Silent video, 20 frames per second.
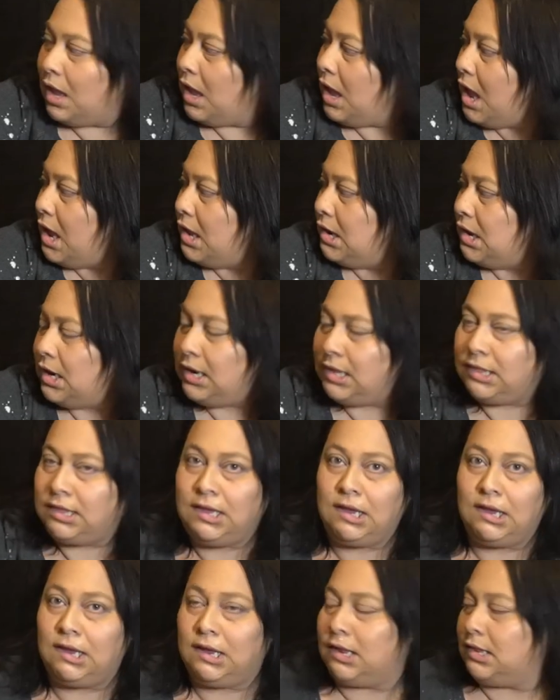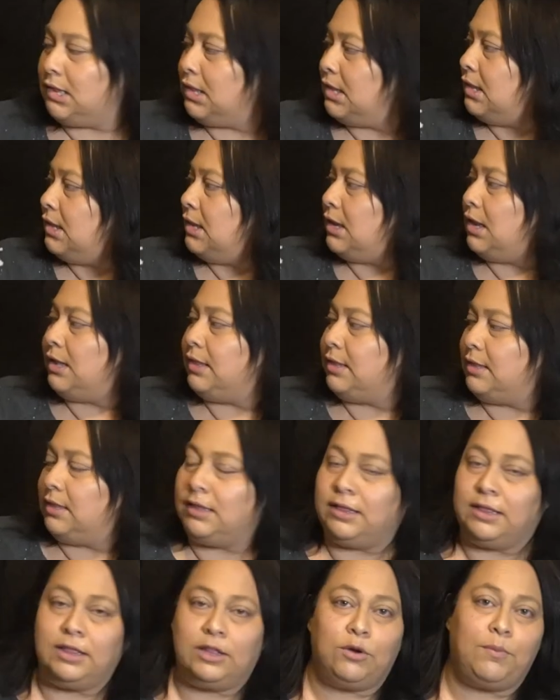And anything in
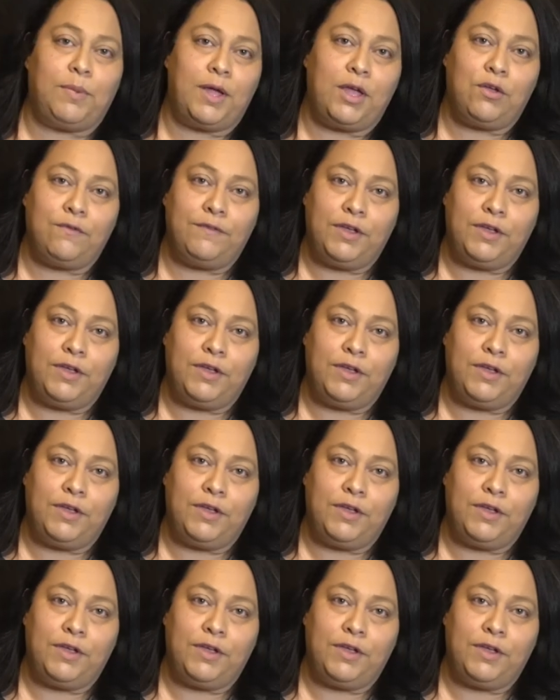the little pile